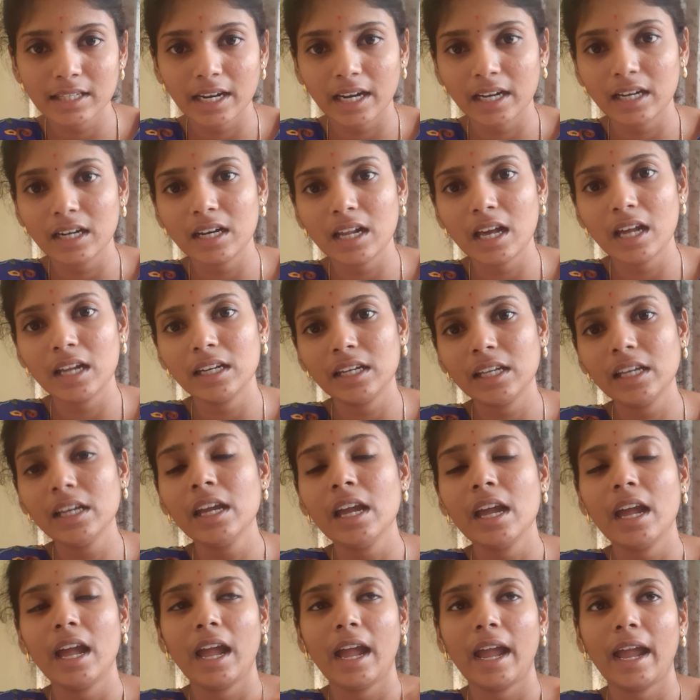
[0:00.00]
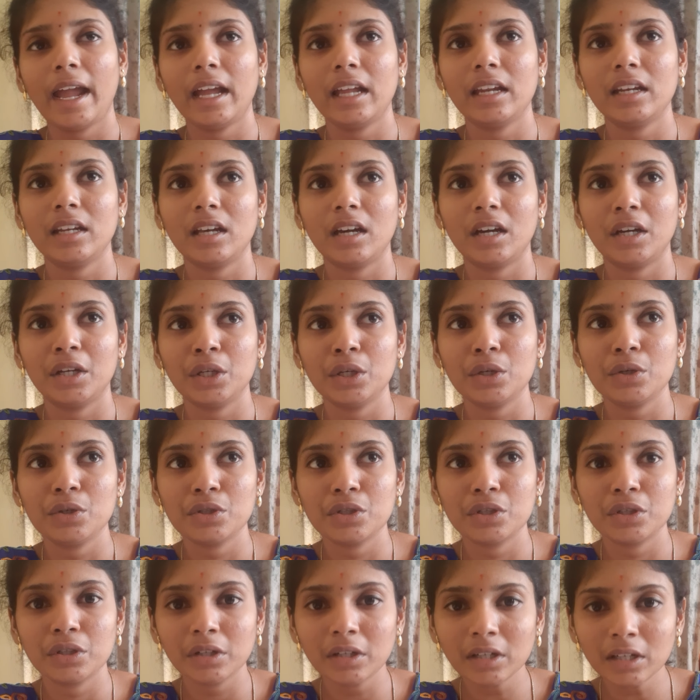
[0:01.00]
regularly, and you
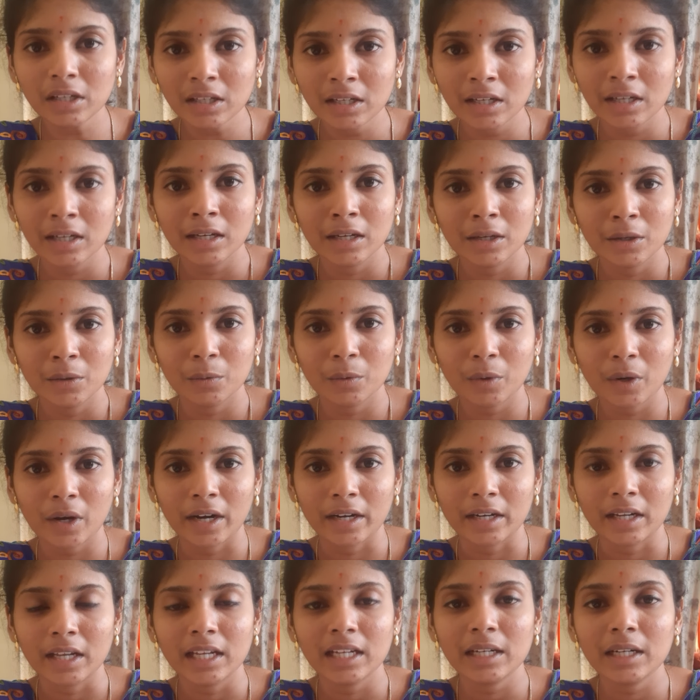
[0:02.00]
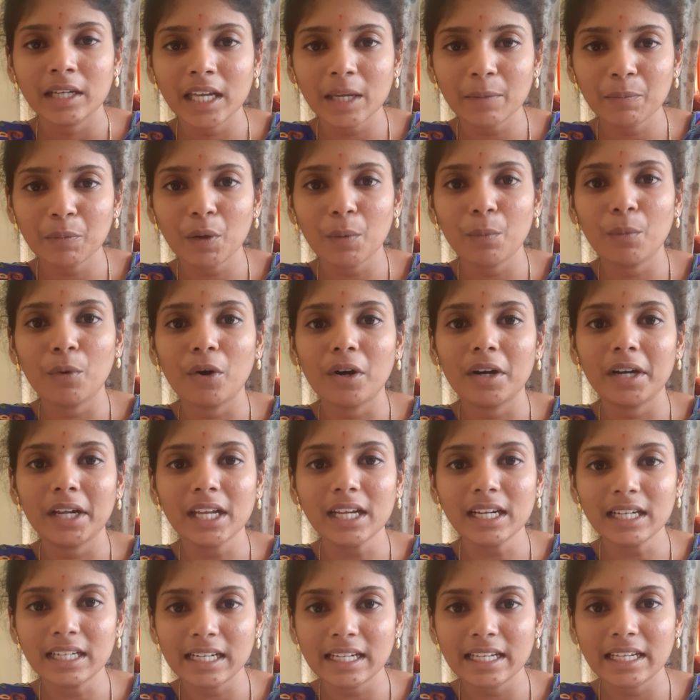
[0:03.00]
should what? Keep your
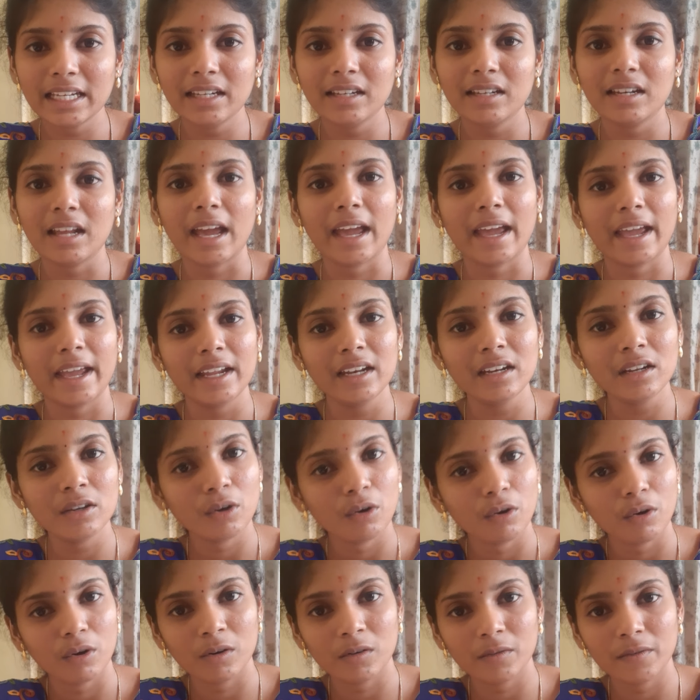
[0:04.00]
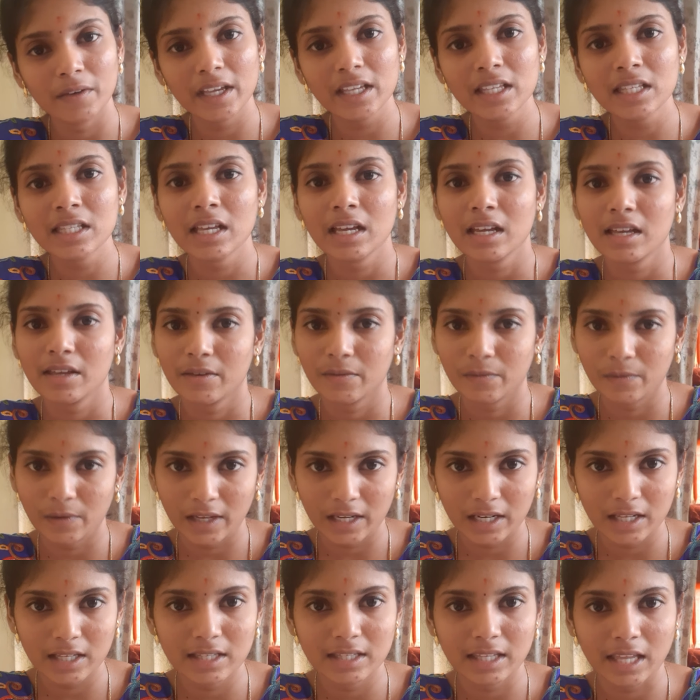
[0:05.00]
body clean and always
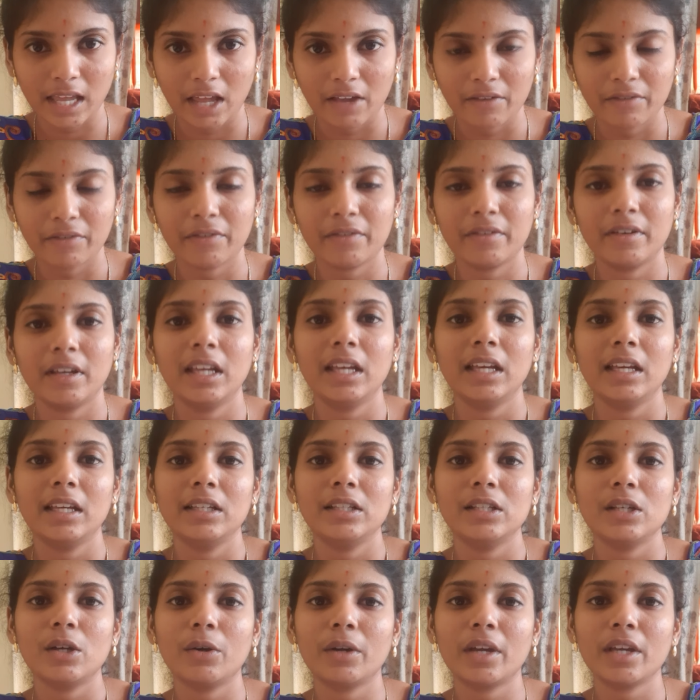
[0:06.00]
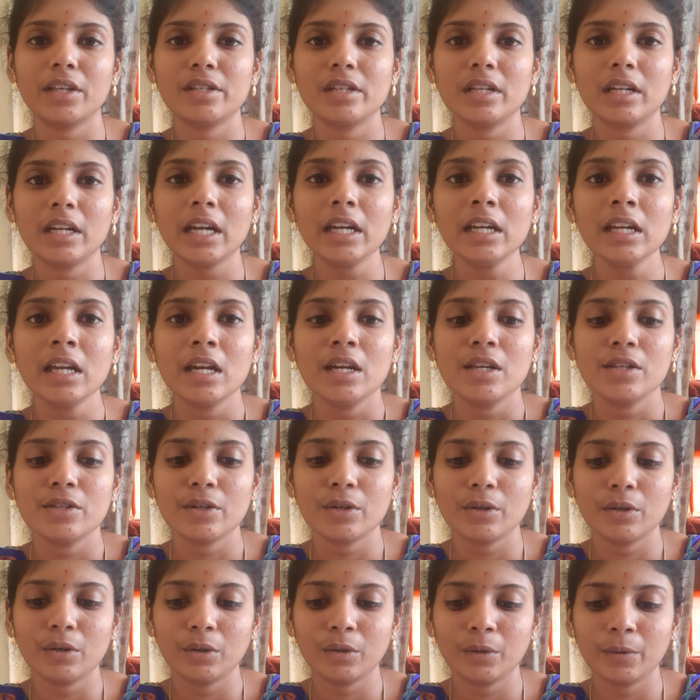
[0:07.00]
very safe. Okay children,
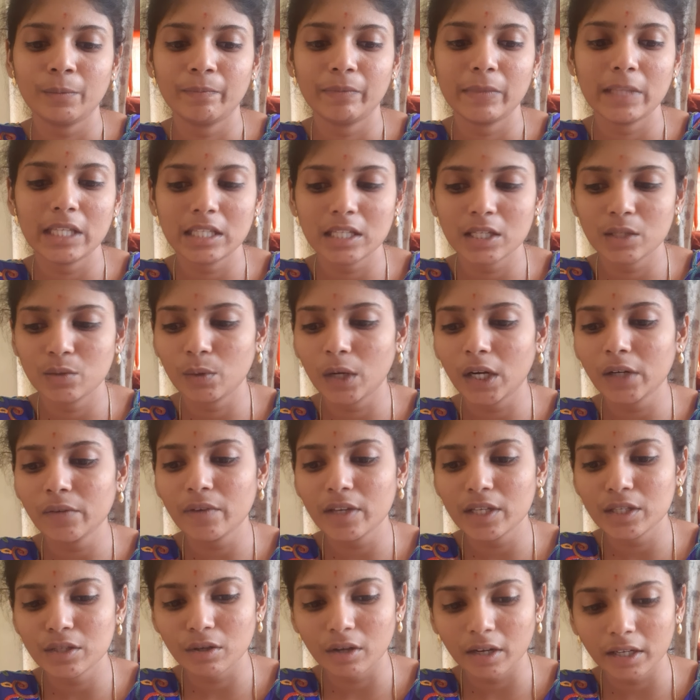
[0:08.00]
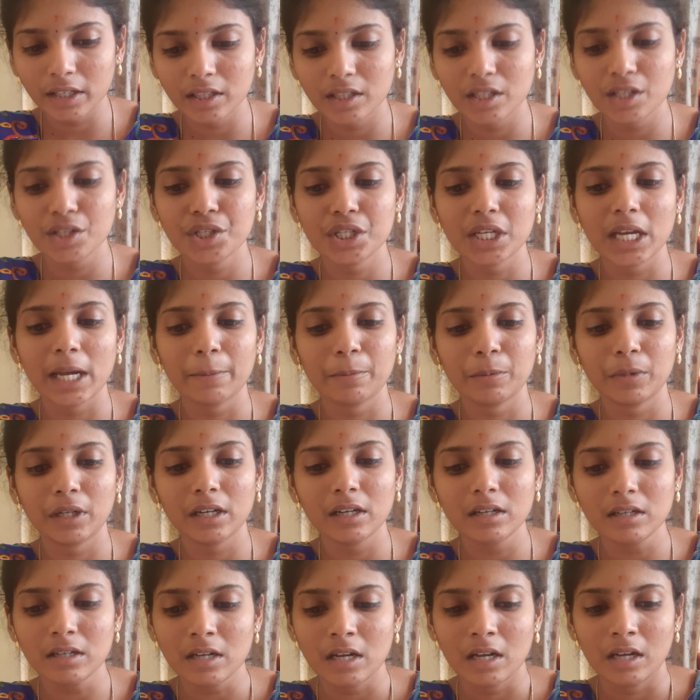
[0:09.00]
so this is what we saw in this
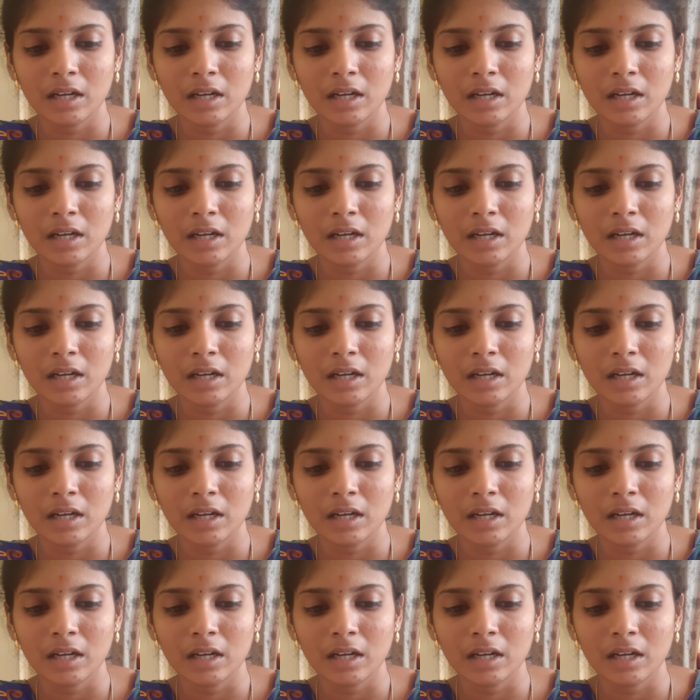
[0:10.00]
chapter.